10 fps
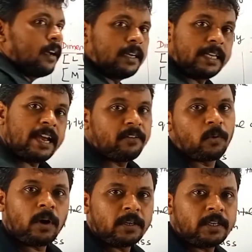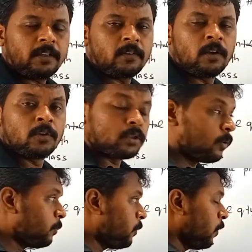a derived quantity. So
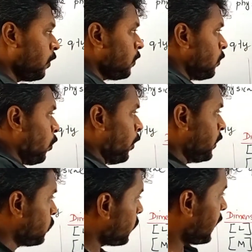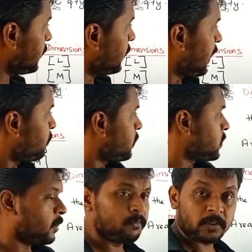before going to write the
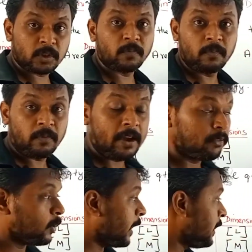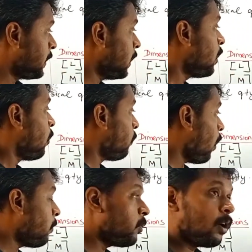dimension, first of we have to write the
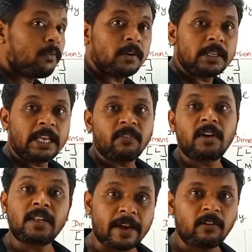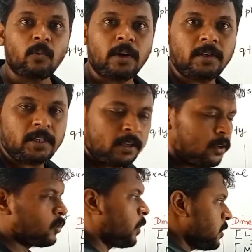formula for the given derived quantity.
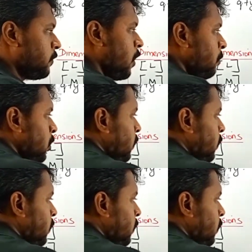So what is the formula